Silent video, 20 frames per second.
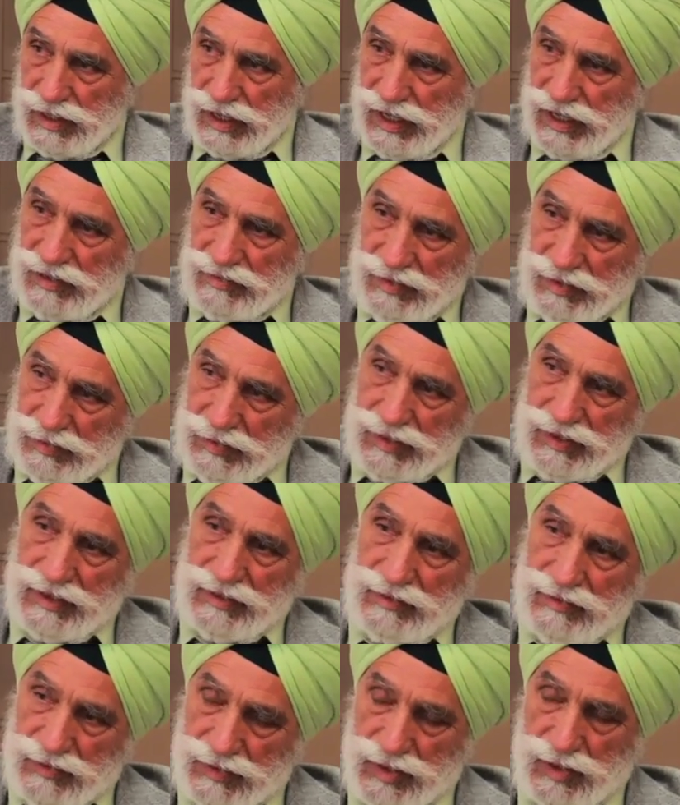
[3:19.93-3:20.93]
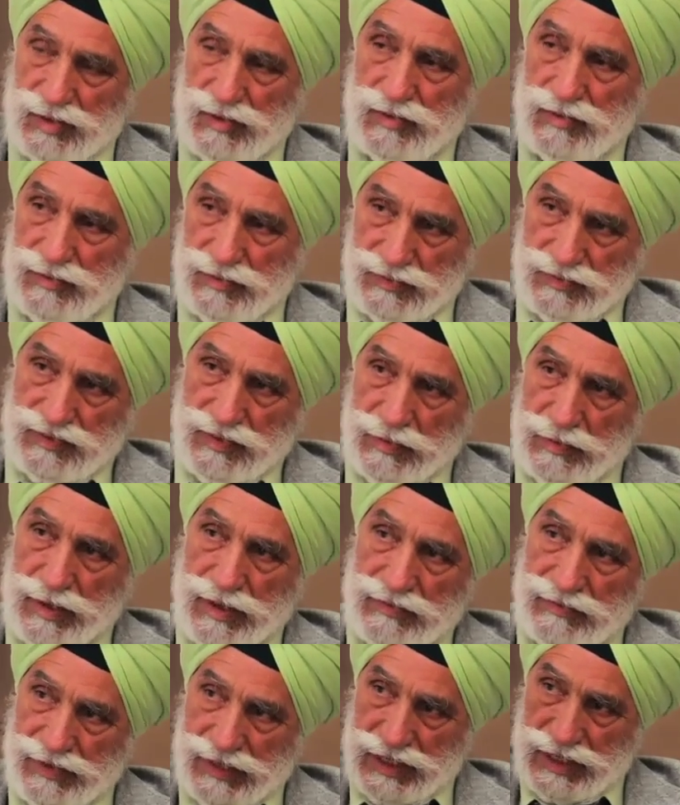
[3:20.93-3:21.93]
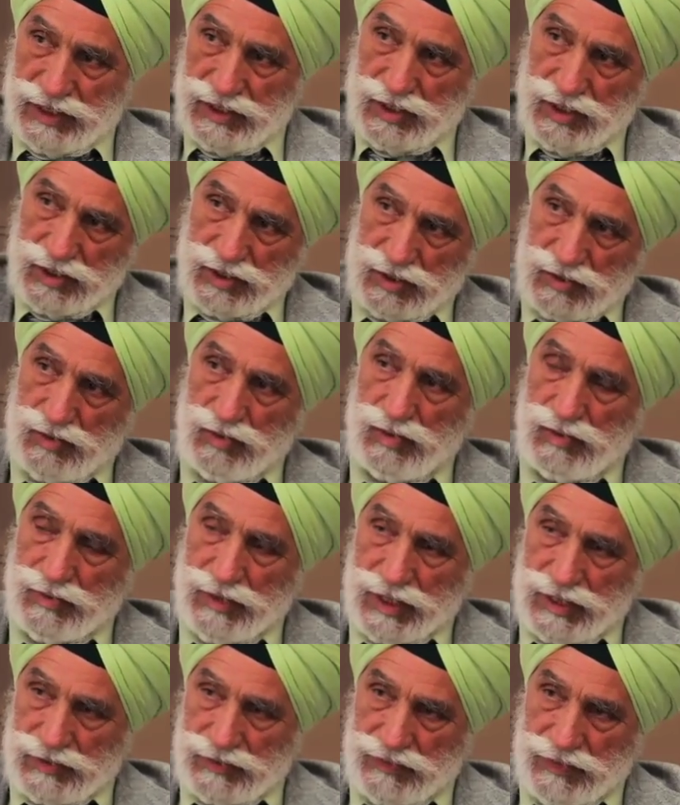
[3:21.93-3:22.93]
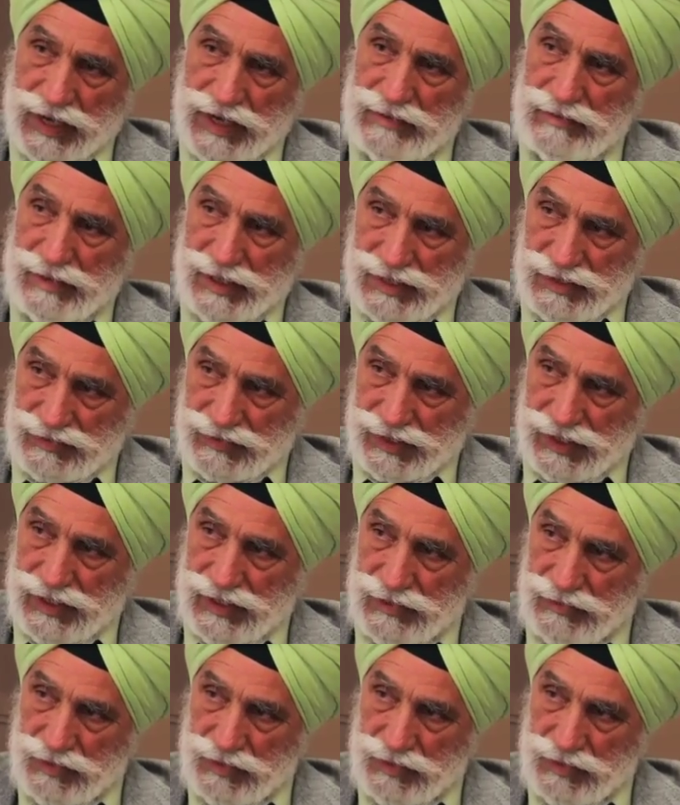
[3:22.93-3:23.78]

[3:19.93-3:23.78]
I remember, in, you know, from my village, the school was five miles away.